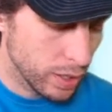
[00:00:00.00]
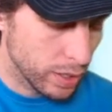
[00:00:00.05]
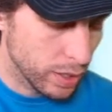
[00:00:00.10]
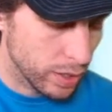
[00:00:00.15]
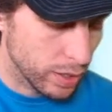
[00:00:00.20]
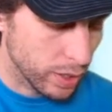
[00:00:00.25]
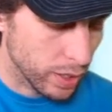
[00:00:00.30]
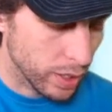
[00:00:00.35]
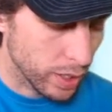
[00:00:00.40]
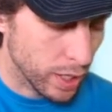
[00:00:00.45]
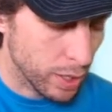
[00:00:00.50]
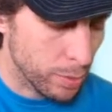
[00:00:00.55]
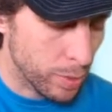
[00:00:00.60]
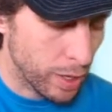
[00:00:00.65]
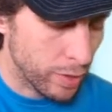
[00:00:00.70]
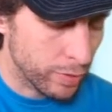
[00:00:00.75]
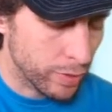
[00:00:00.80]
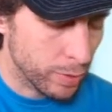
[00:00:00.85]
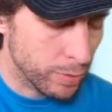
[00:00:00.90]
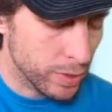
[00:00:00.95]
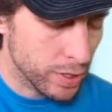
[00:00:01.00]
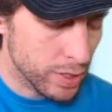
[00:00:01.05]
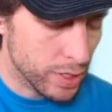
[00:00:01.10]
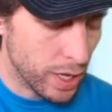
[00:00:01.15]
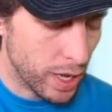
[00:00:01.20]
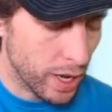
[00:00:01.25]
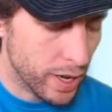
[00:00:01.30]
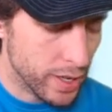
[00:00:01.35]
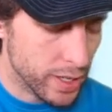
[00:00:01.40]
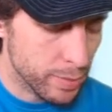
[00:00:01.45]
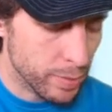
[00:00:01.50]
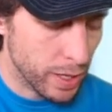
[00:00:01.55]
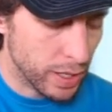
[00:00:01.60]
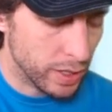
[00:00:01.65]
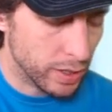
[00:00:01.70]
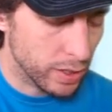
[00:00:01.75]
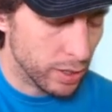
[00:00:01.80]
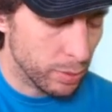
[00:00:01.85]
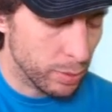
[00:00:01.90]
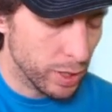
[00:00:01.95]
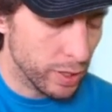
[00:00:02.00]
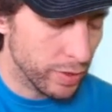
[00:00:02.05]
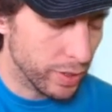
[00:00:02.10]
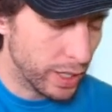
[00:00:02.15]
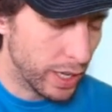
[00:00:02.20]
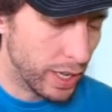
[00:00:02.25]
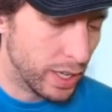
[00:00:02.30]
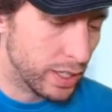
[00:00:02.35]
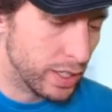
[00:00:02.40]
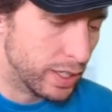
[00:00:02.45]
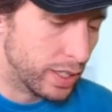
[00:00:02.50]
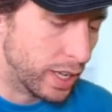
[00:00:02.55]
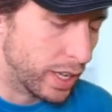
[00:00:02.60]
They're going to come up from the sides, make a little bit of a candy